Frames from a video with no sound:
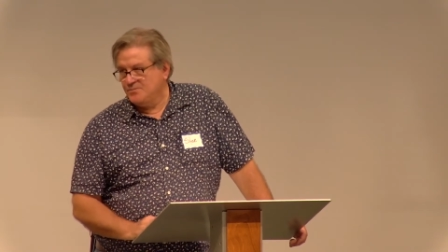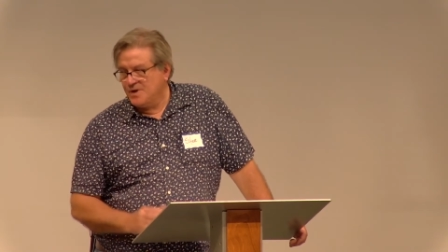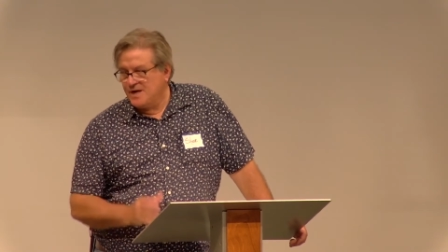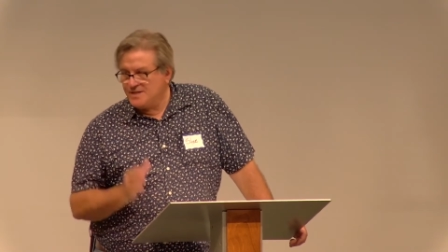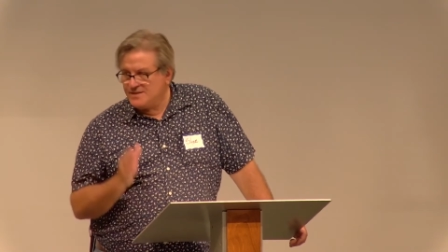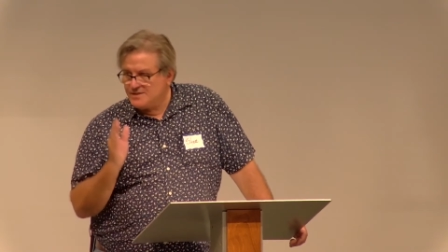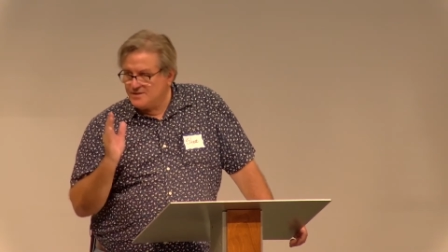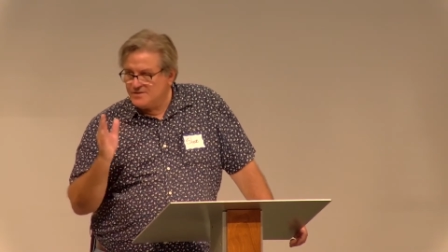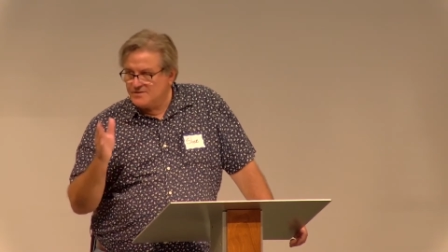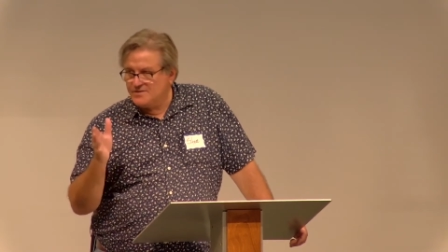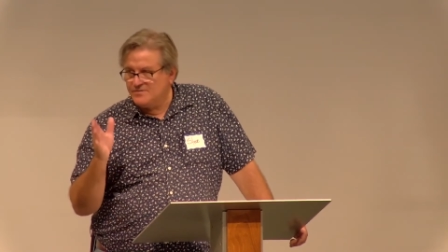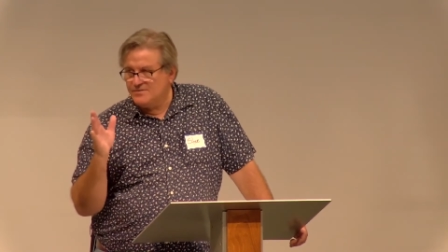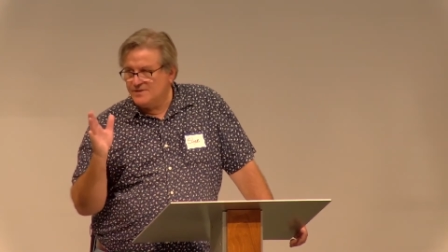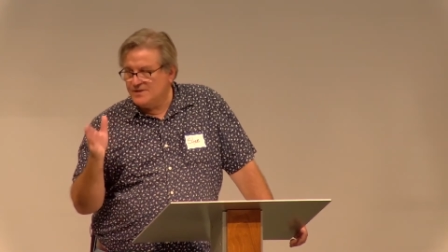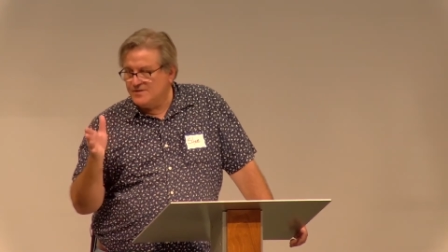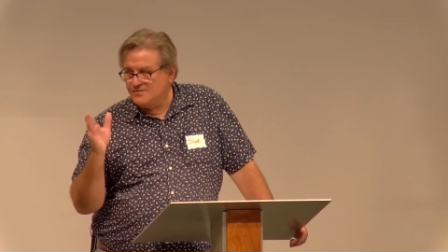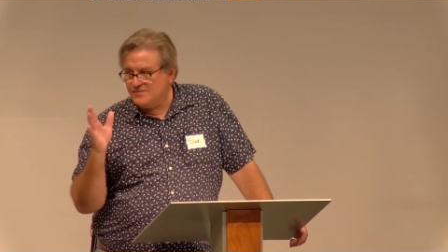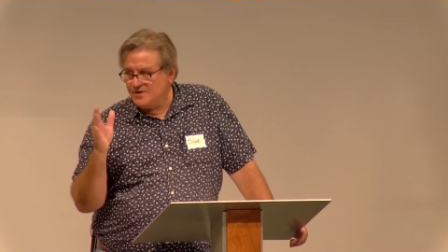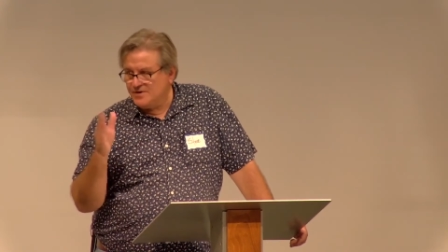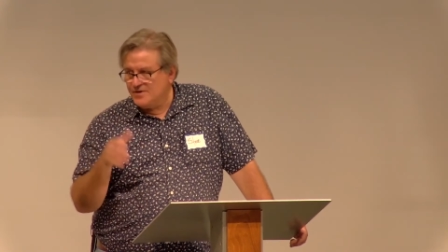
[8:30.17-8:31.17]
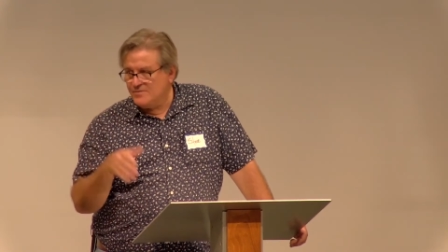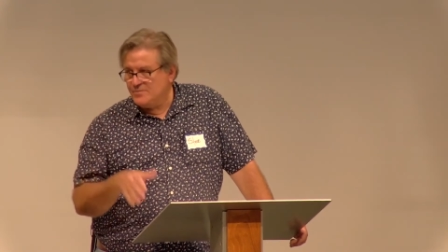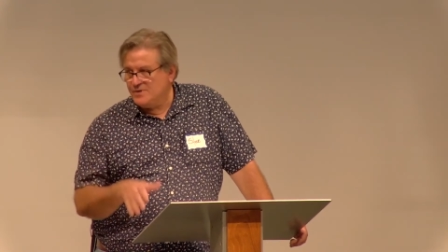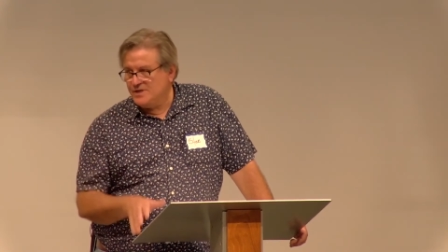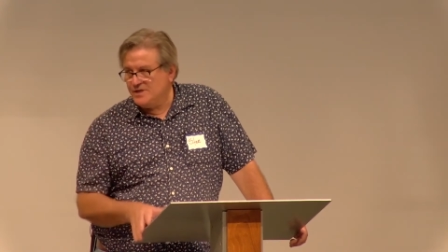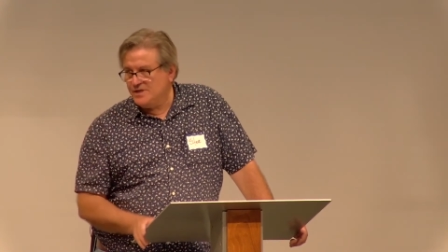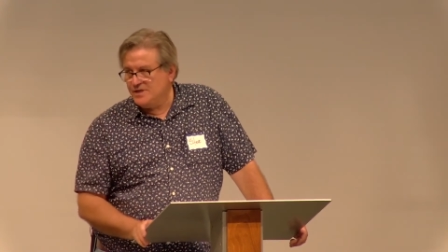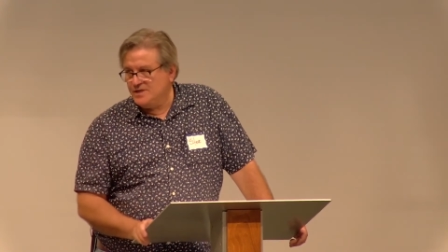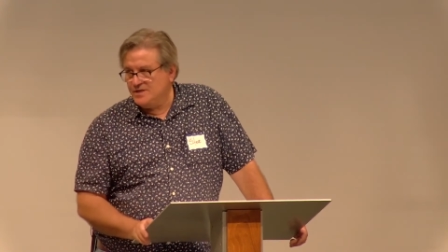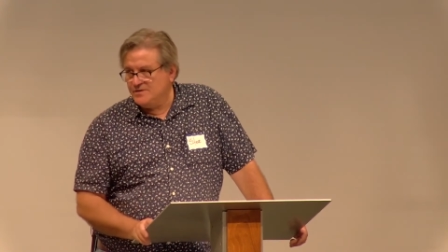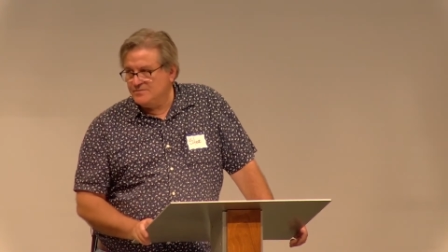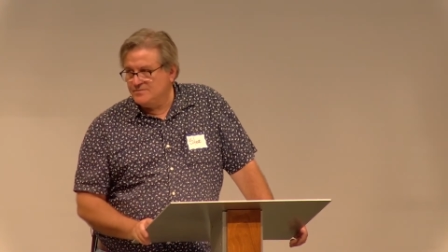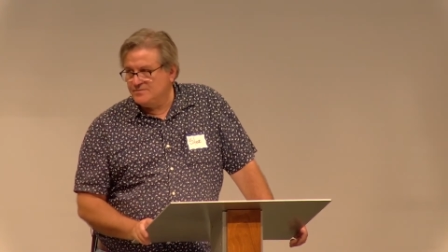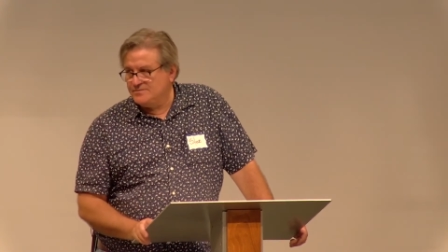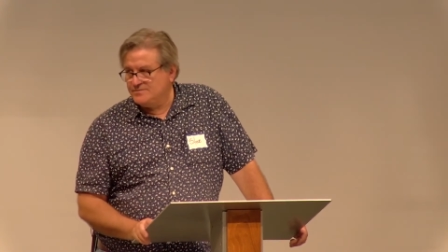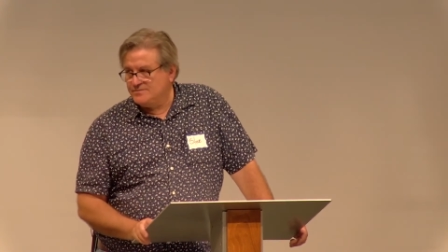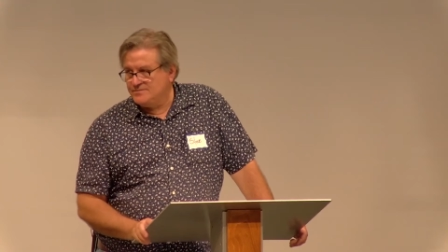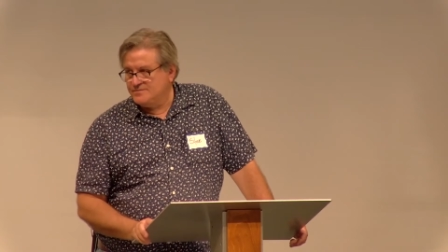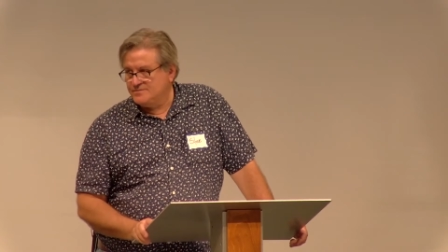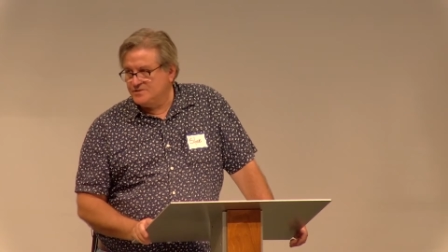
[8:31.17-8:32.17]
Right there the, in the very beginning
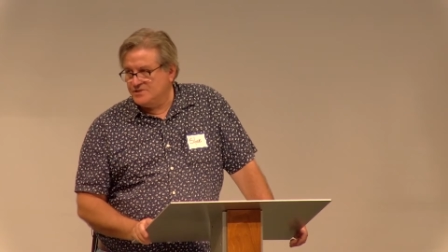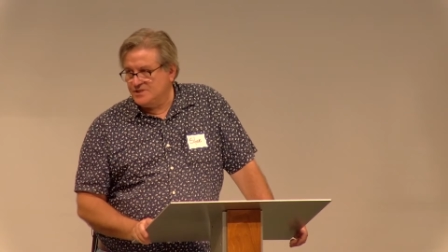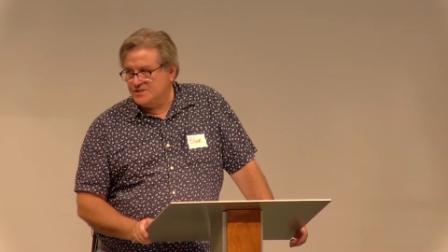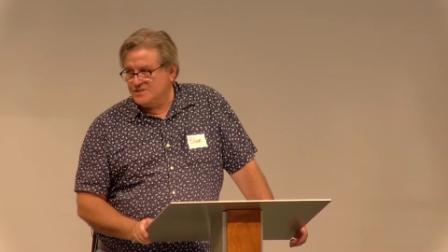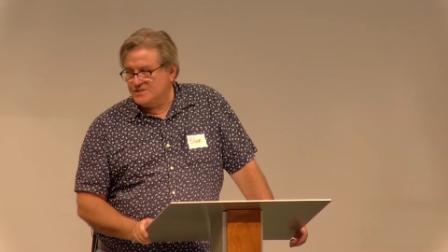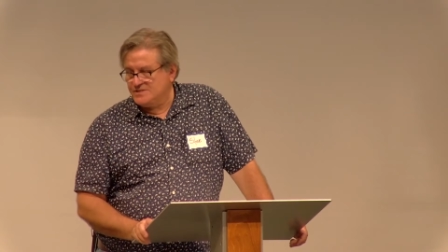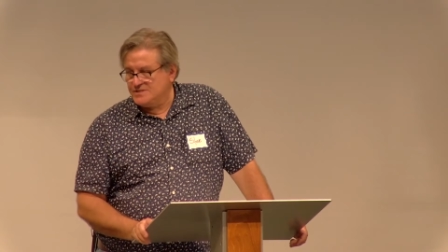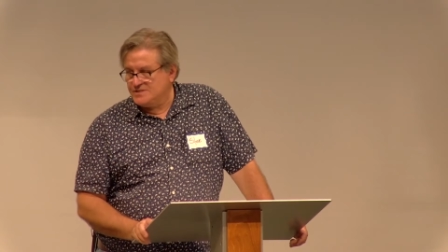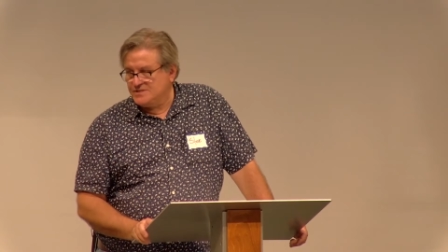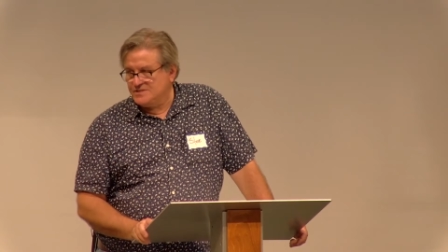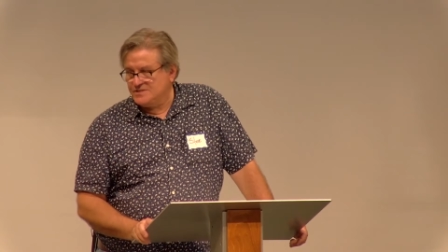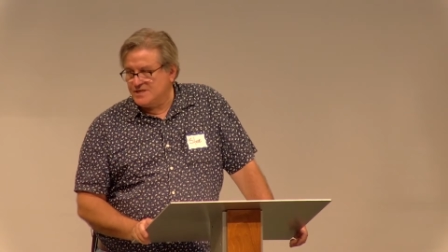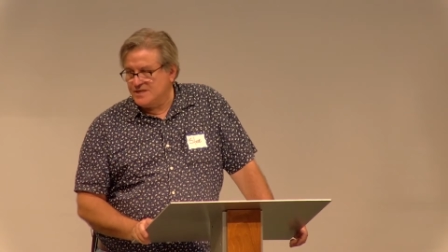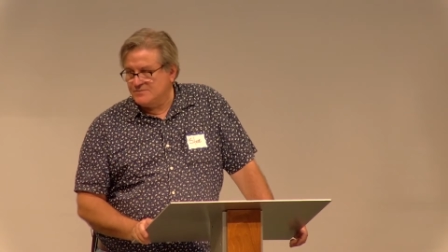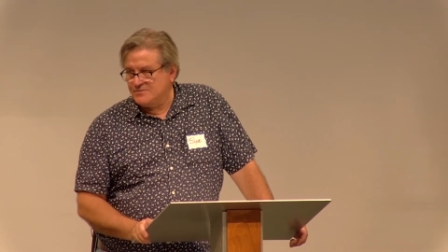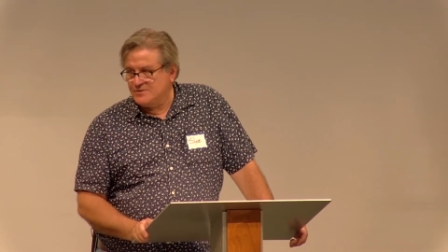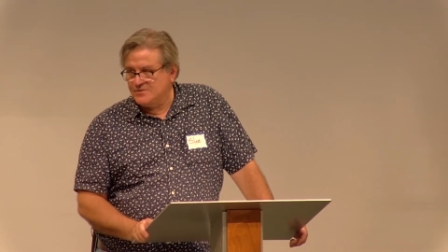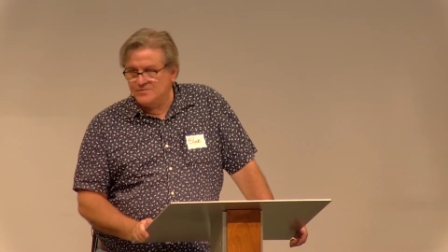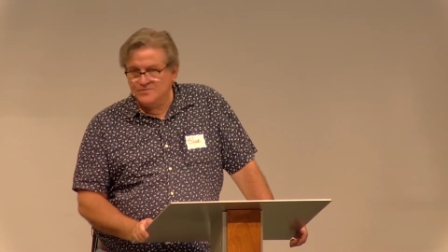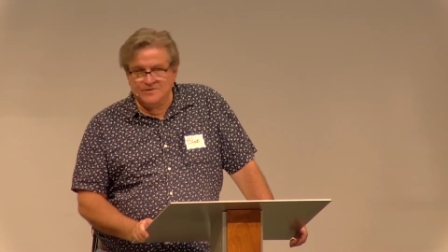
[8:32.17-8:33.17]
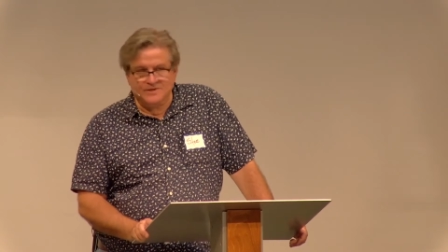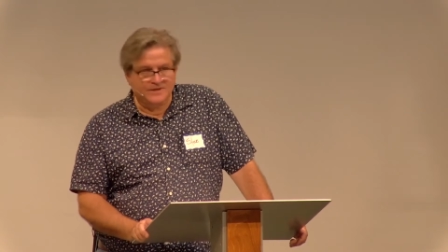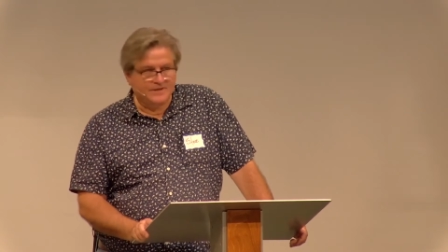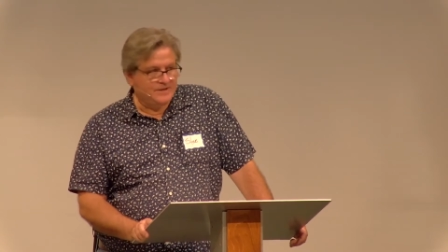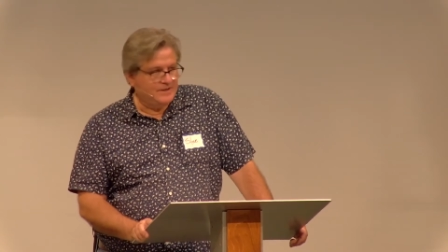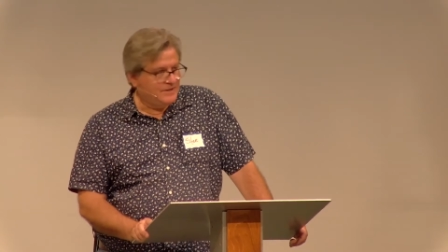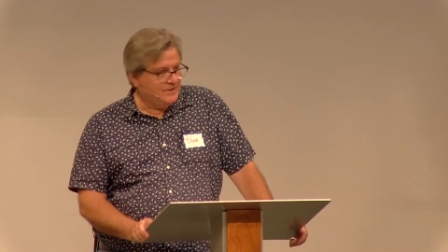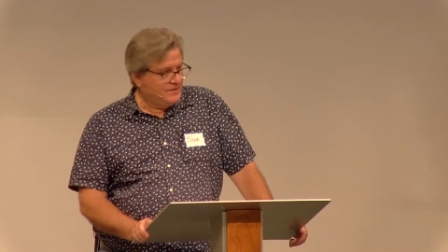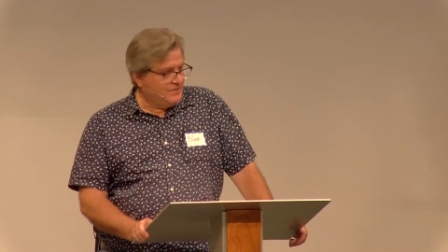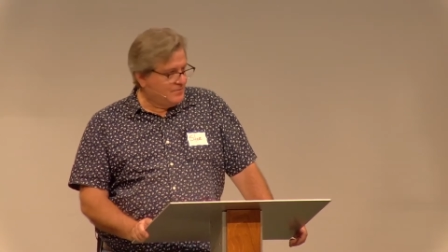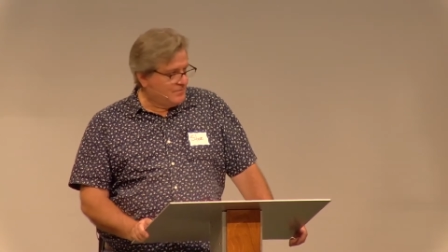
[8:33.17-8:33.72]
of Genesis in chapter 3,